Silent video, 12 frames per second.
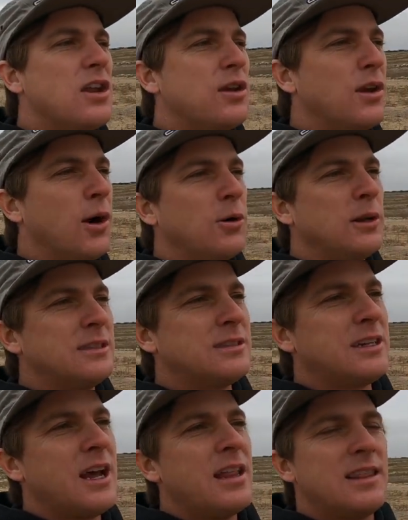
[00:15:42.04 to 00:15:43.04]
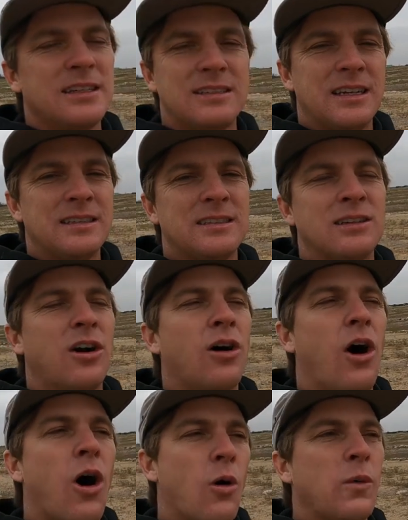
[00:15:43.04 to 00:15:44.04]
noticed. This isn't
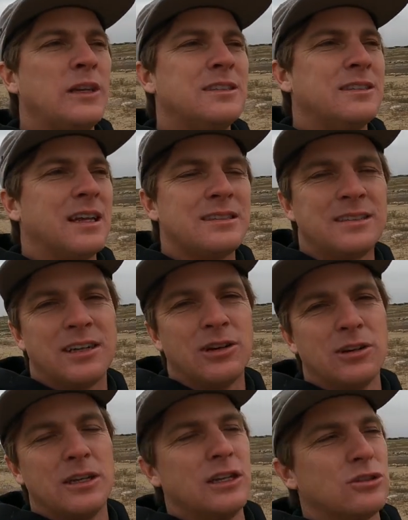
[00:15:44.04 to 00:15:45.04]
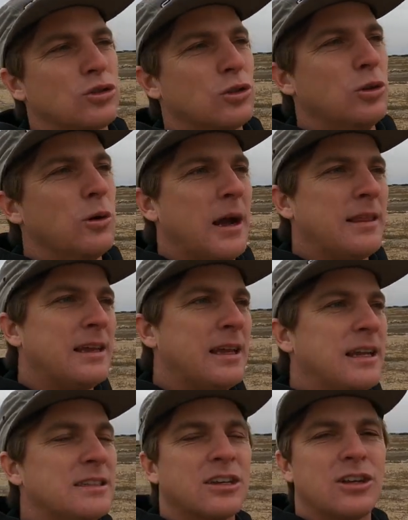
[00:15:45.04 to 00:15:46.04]
always necessarily true. I think
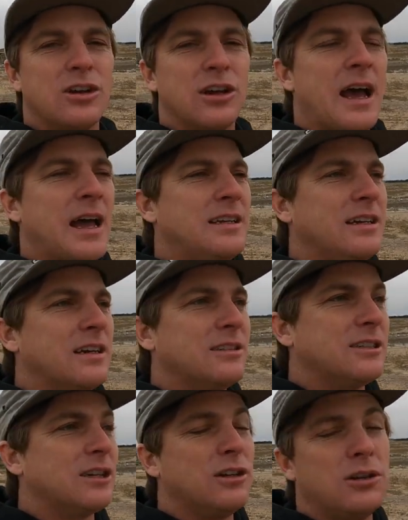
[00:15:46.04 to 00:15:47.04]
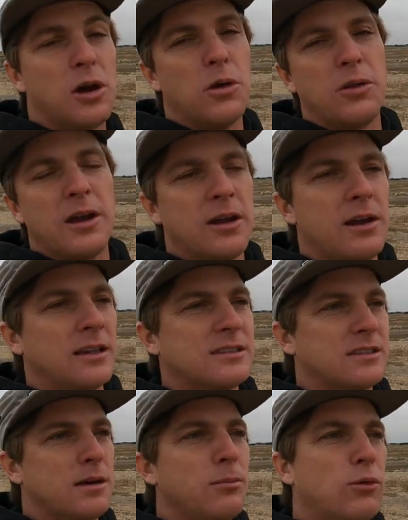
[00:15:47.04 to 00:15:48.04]
it is a good idea to go there at
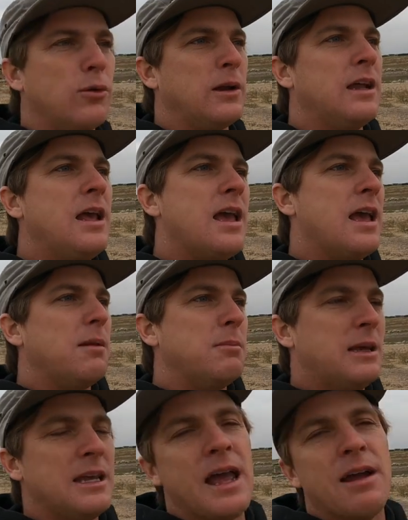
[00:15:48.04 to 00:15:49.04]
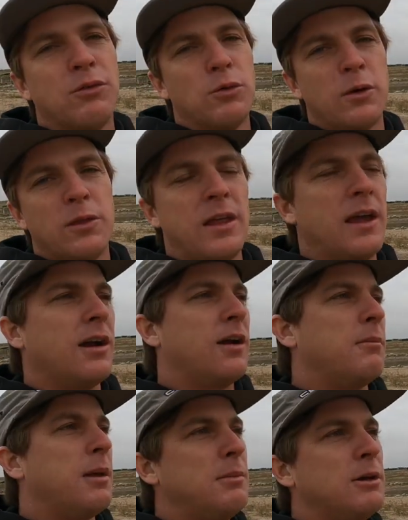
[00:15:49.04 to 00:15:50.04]
some point and meet everyone
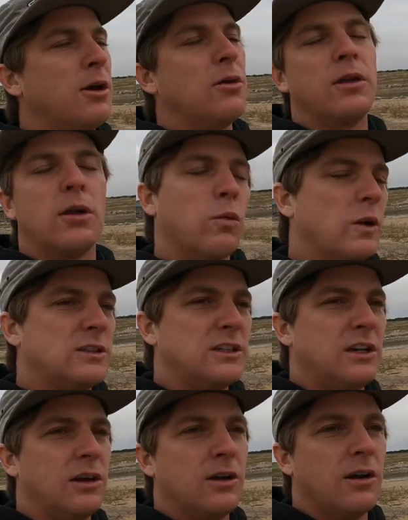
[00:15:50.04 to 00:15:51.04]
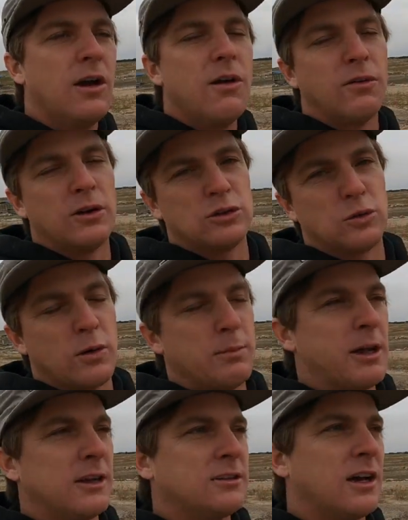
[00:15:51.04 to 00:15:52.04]
there, maybe go there once a year for a short
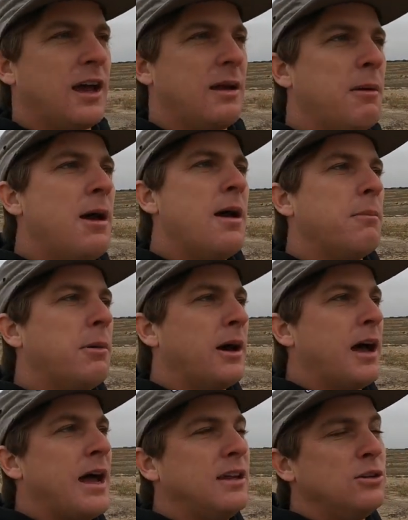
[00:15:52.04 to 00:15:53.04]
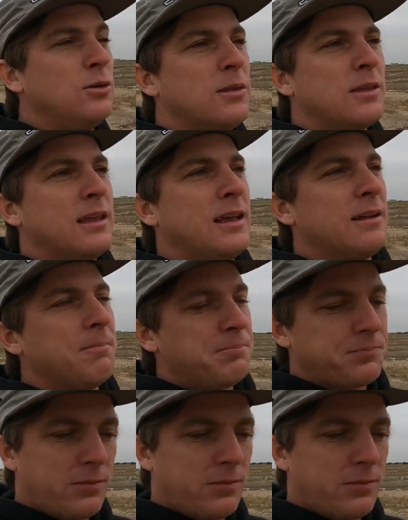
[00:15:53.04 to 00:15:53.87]
amount of time. But I do think